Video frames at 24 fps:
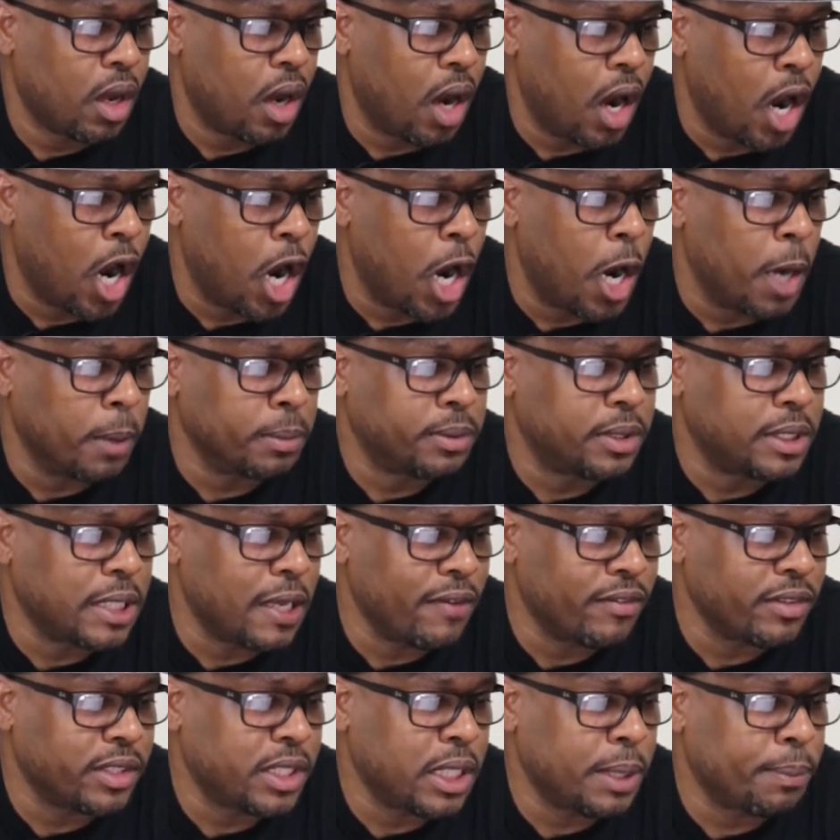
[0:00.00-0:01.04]

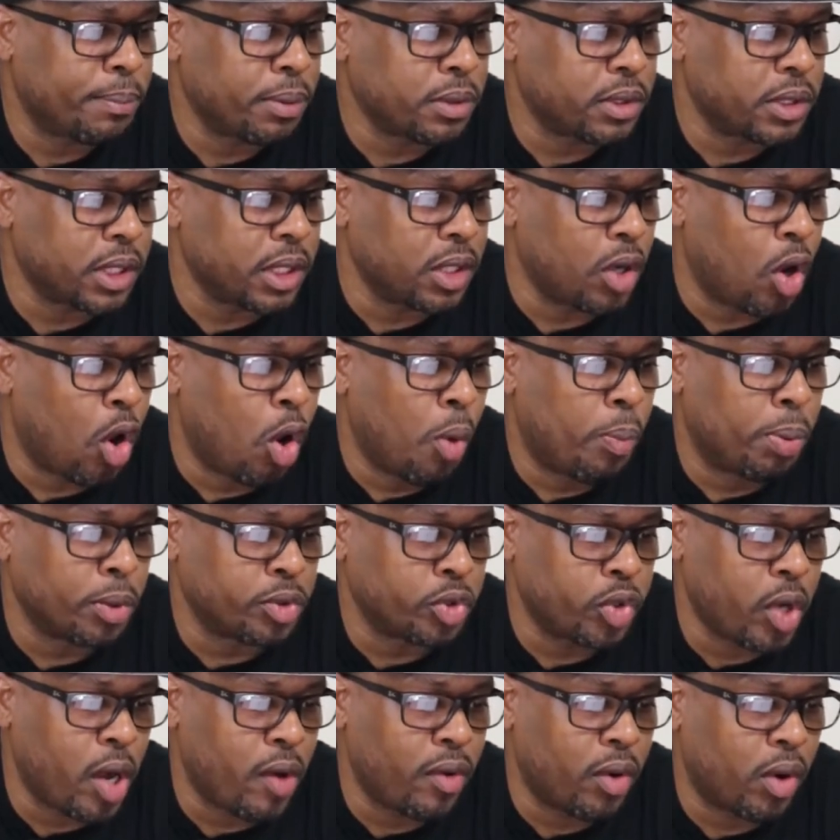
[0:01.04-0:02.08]
17% Old
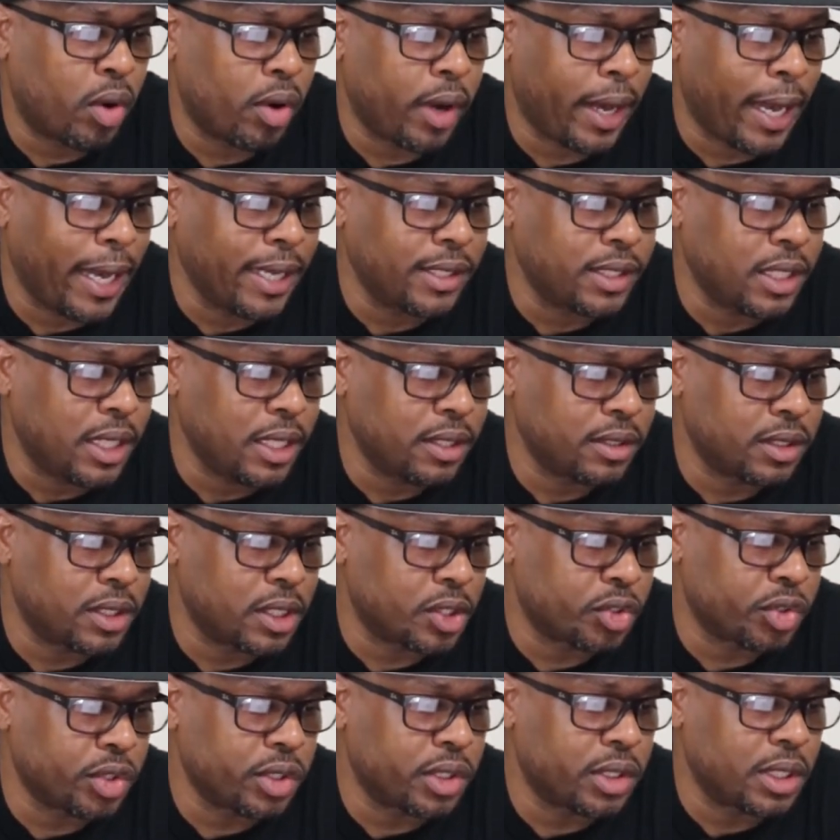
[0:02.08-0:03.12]
Potrero 18th
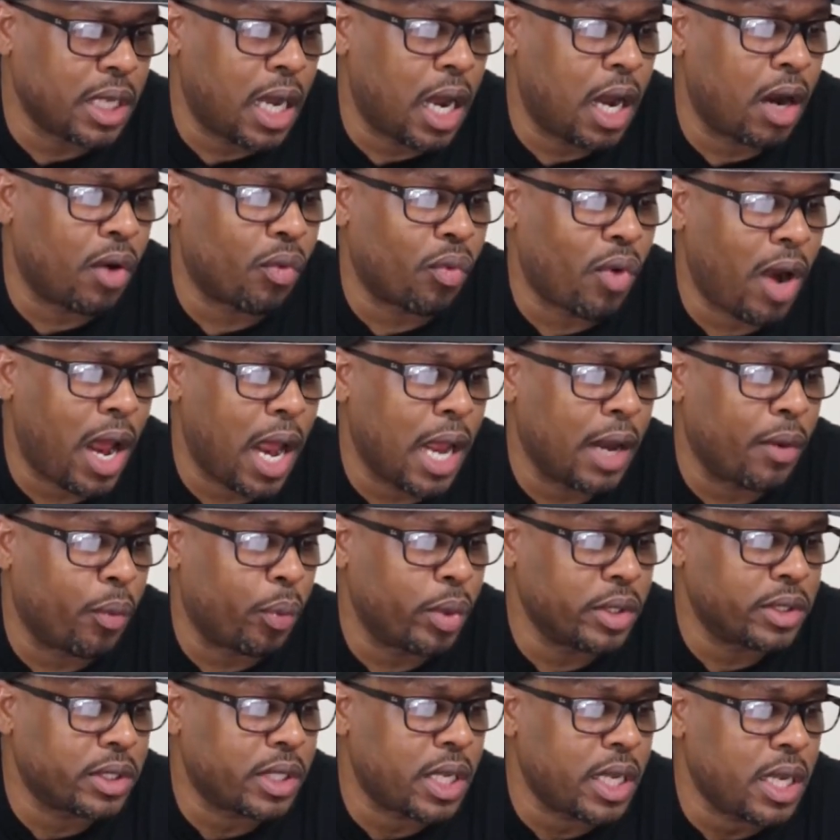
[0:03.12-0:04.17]
century style rye
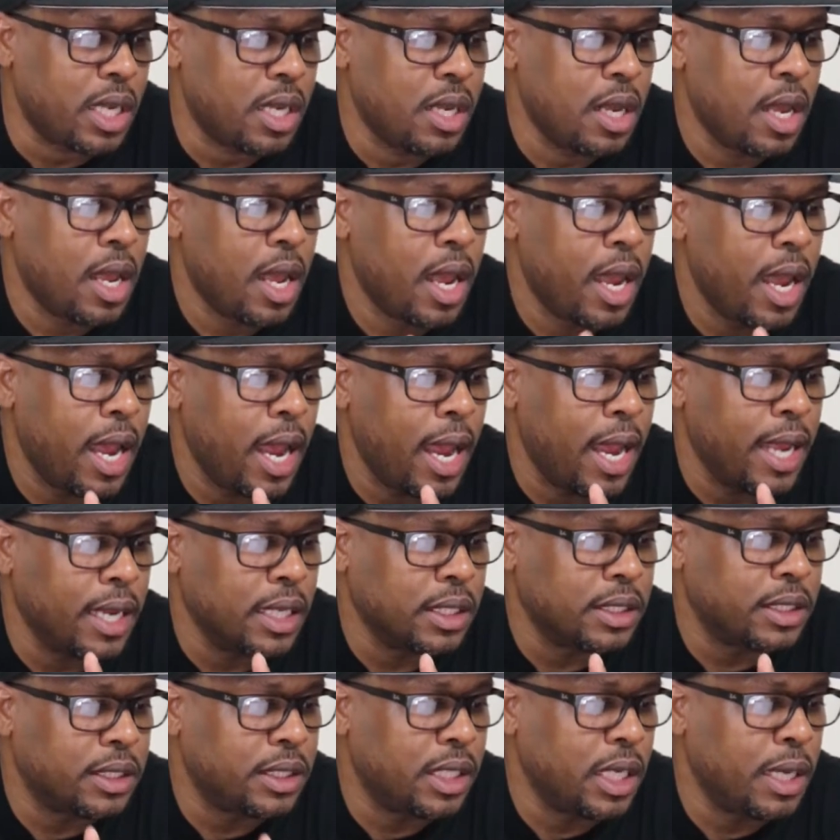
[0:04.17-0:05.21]
whiskey,
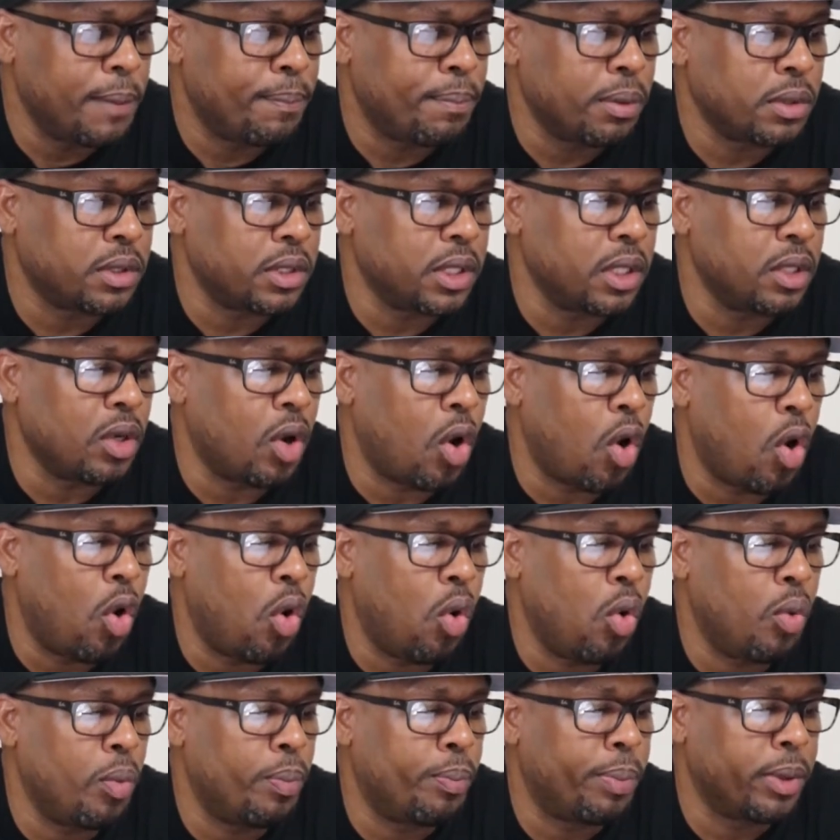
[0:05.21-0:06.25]
and 10%
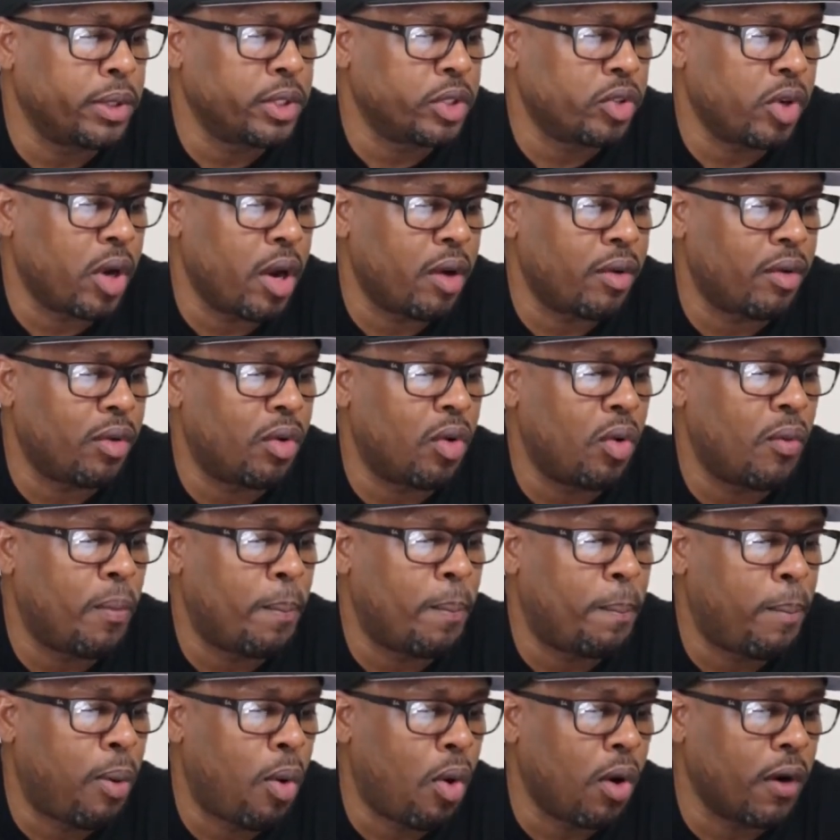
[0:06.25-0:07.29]
Old Potrero
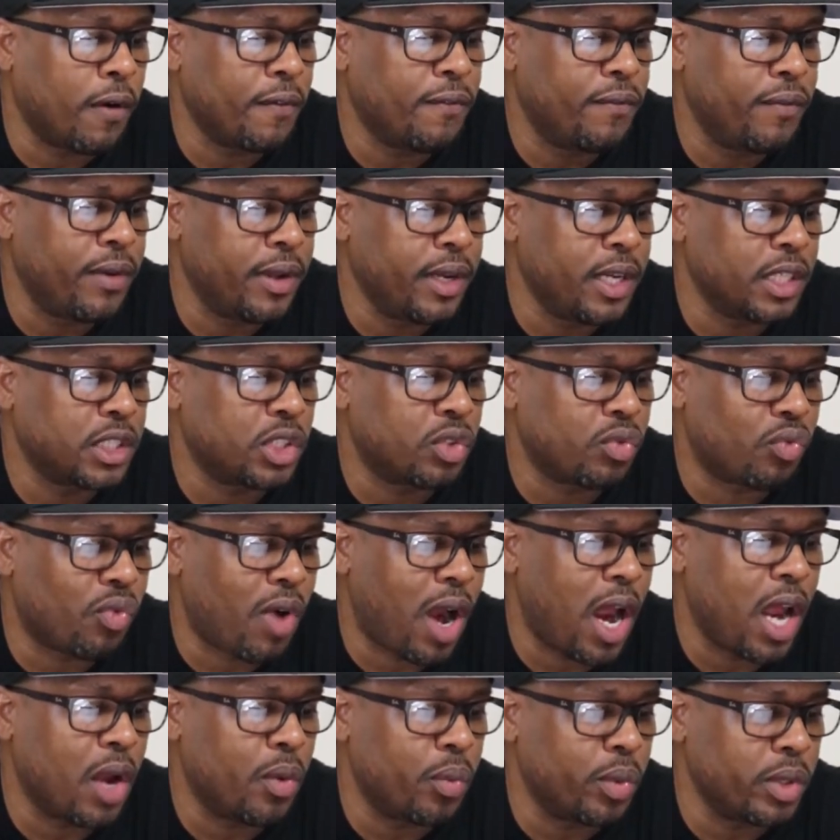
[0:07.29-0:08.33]
port finish
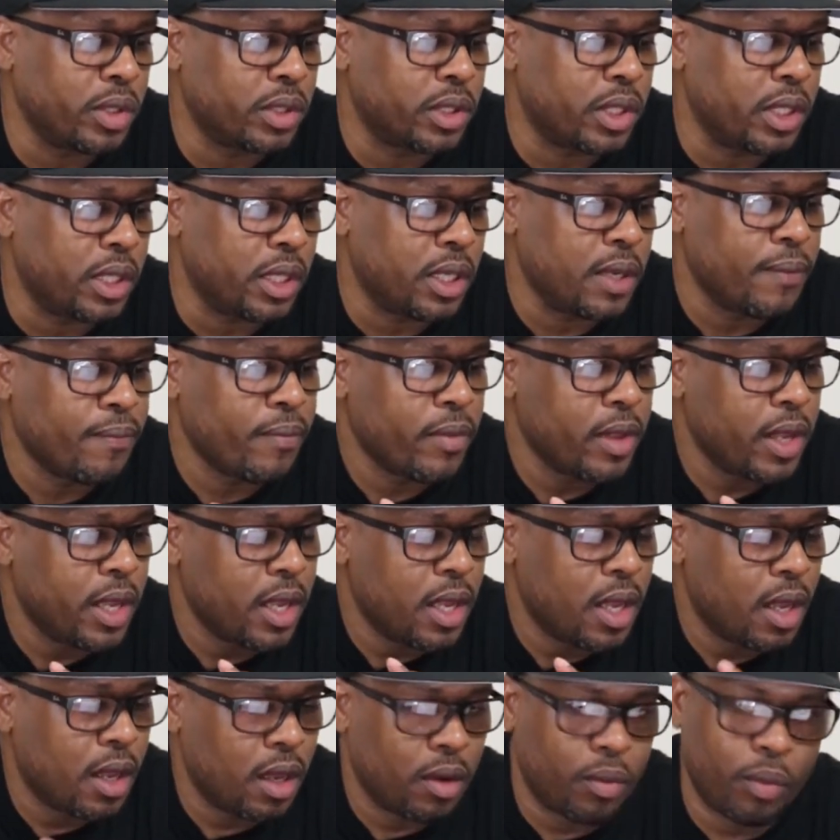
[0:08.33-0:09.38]
rye whiskey,
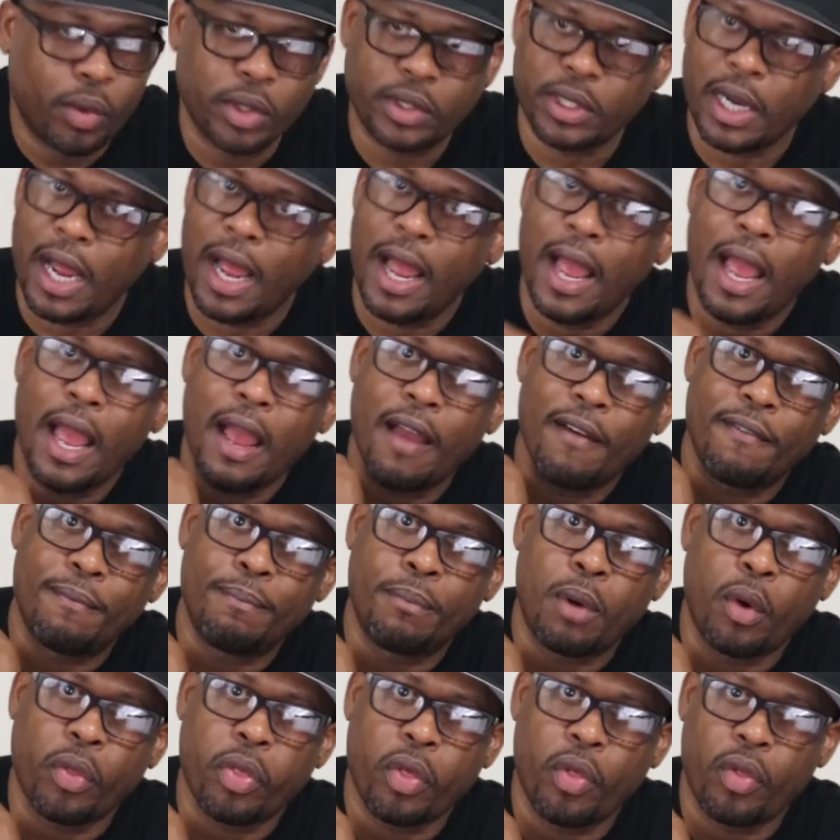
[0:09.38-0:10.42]
which I have
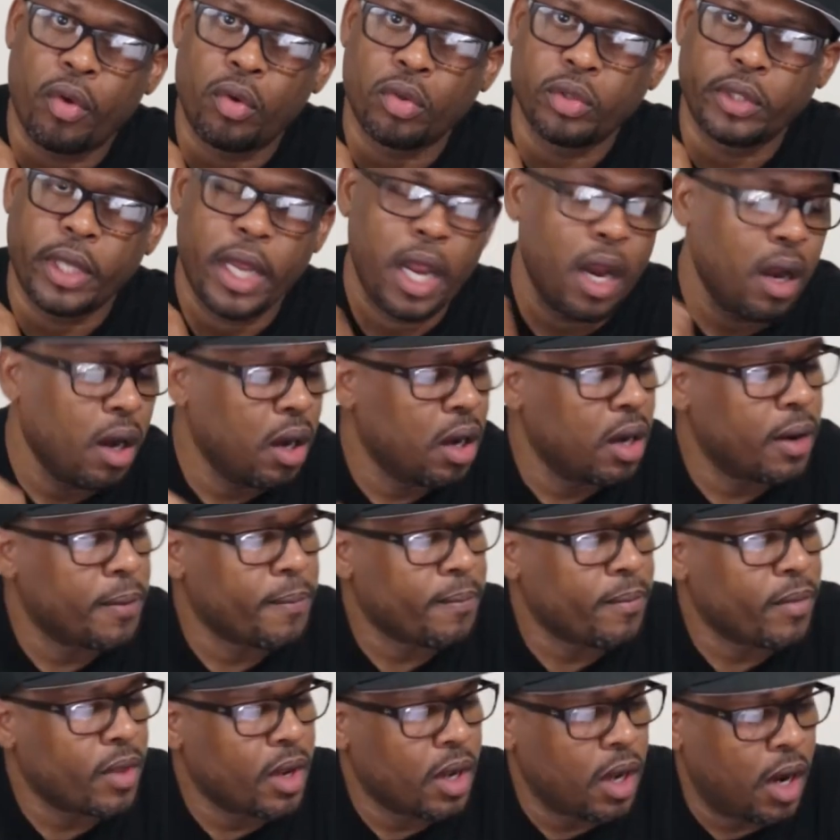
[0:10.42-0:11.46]
both of those here.
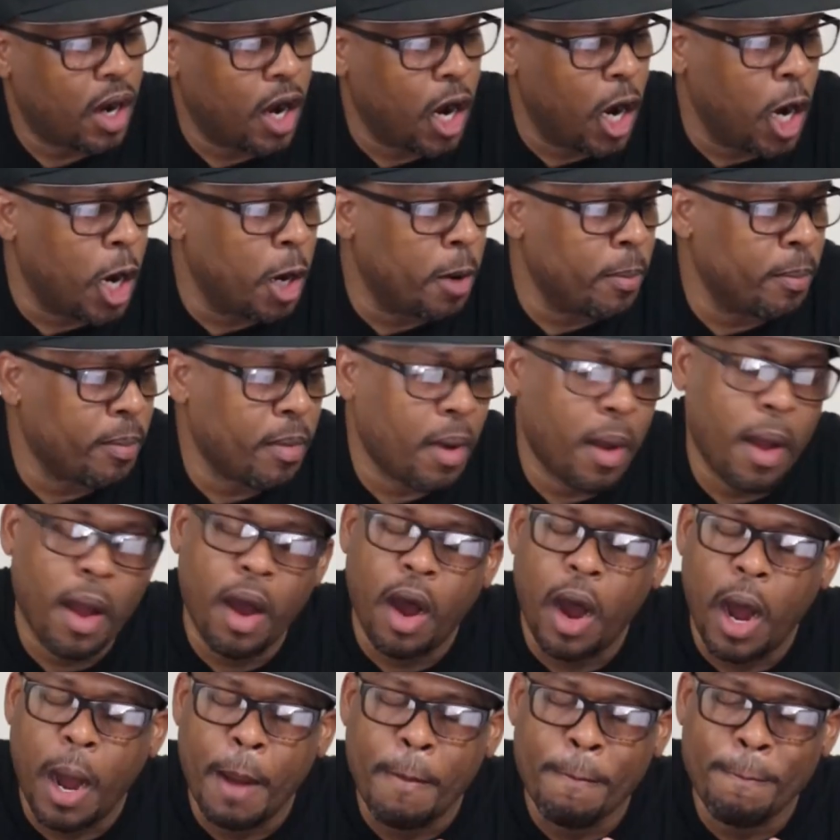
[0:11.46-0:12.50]

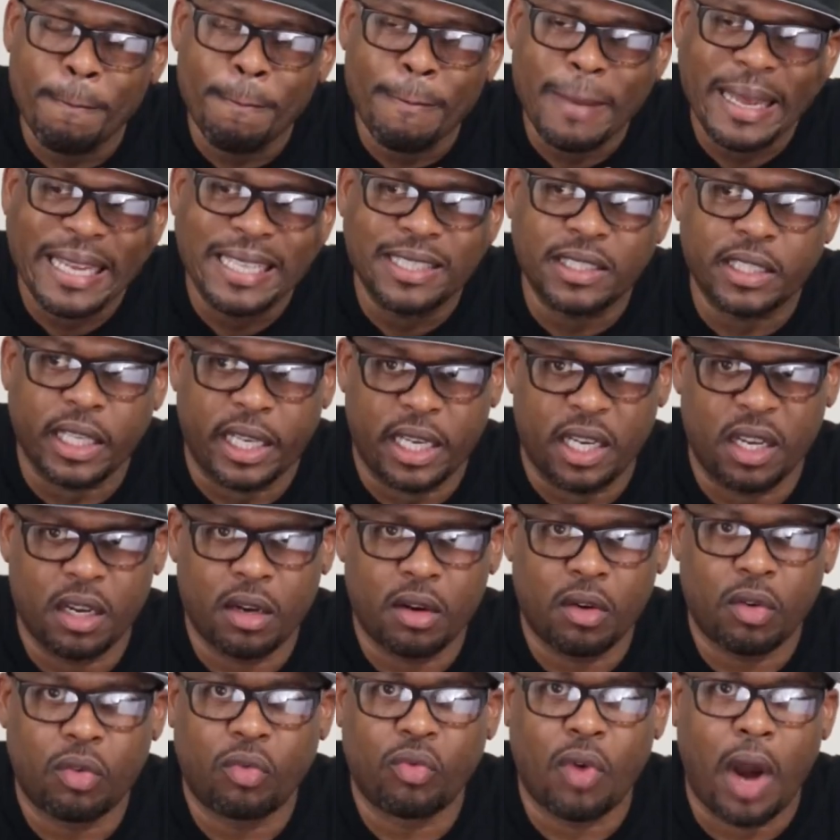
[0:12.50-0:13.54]
Amazing
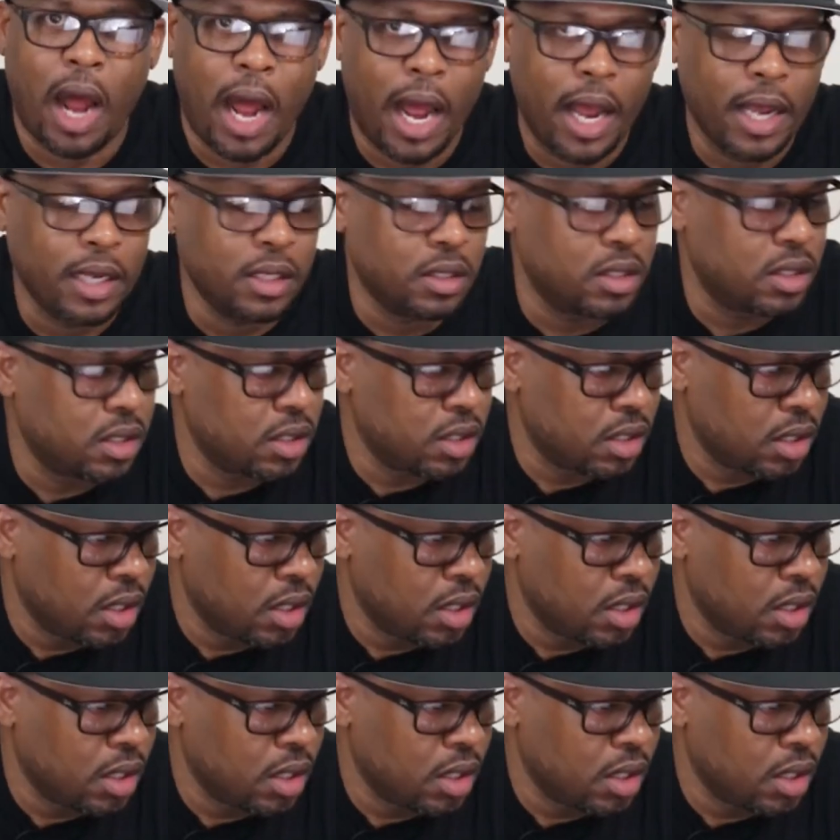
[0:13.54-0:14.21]
ryes.